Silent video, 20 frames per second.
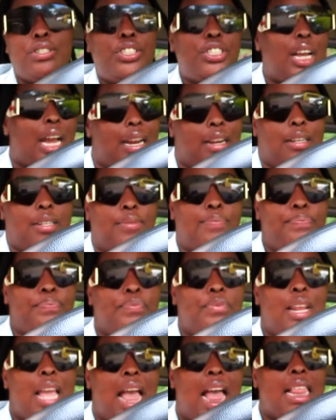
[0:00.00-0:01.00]
channel
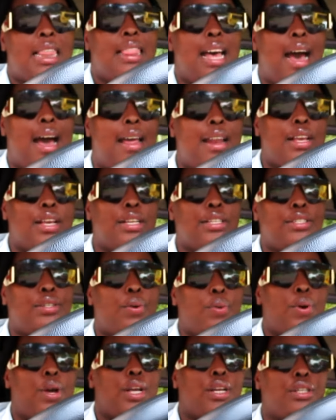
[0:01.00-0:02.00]
that is
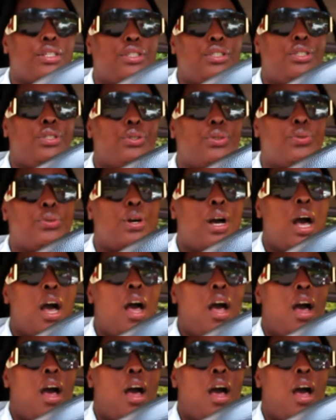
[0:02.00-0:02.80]
going to